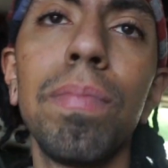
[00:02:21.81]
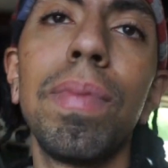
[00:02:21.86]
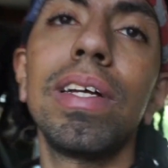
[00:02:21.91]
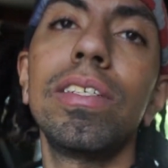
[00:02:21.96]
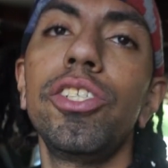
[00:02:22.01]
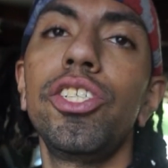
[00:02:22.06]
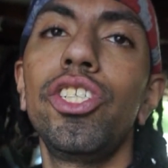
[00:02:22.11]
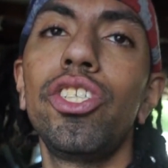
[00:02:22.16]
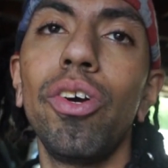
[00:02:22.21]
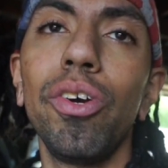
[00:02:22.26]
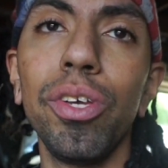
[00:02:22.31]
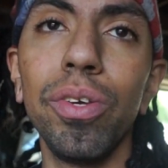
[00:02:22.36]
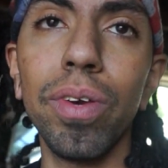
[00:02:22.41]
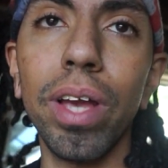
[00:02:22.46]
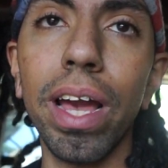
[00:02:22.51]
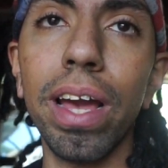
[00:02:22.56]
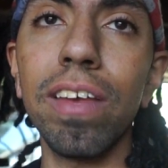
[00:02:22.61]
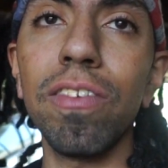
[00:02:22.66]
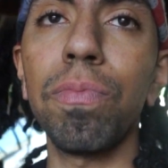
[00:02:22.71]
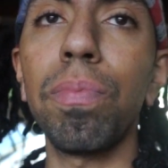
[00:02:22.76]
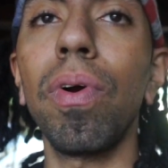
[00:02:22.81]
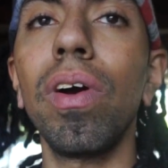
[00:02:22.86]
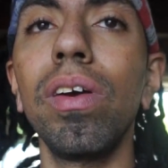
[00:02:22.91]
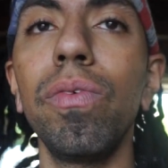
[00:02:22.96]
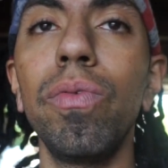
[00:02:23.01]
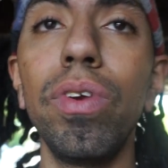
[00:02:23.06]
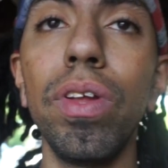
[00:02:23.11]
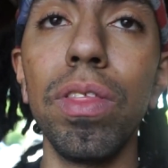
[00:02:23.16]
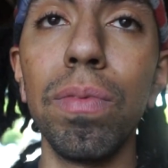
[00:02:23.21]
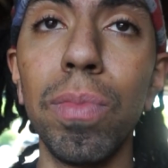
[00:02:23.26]
about to show you guys probably
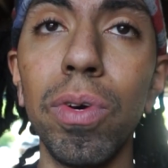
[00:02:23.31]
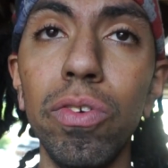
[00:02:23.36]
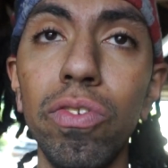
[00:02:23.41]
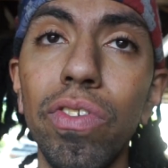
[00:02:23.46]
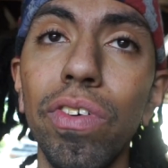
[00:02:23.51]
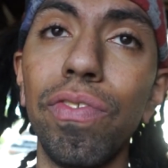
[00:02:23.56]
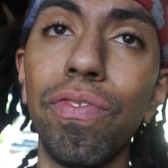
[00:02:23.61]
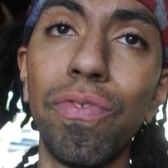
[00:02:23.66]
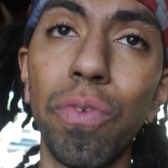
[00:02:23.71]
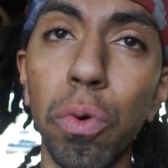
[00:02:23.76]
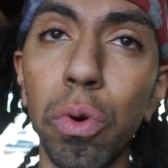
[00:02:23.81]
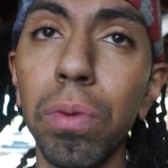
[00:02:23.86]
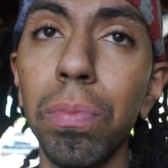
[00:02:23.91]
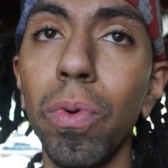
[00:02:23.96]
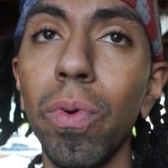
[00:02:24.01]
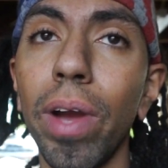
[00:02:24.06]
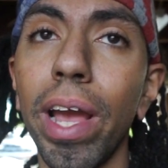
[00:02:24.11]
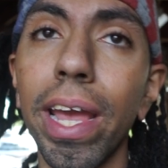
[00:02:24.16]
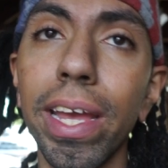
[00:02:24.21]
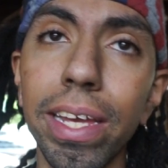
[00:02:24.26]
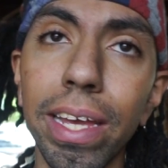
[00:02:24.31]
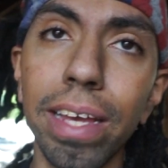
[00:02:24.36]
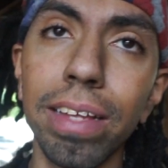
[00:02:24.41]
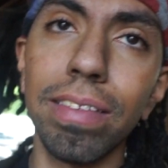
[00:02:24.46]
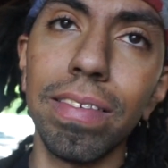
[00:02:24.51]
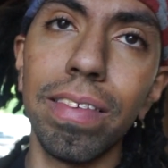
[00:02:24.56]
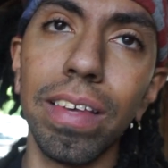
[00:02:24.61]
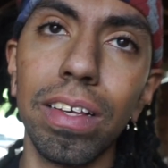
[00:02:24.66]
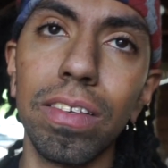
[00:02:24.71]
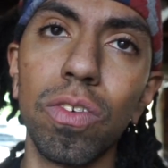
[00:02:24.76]
one of the most affordable
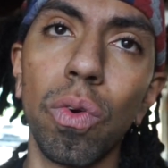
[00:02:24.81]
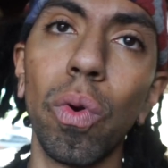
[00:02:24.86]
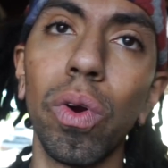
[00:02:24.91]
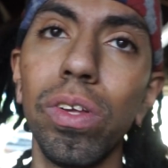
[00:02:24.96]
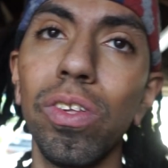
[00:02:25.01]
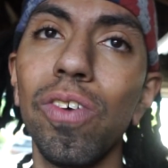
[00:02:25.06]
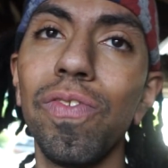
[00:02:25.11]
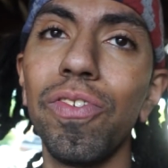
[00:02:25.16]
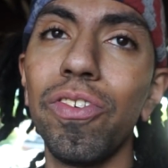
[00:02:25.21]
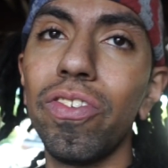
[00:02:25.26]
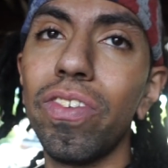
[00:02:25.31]
A86 coilover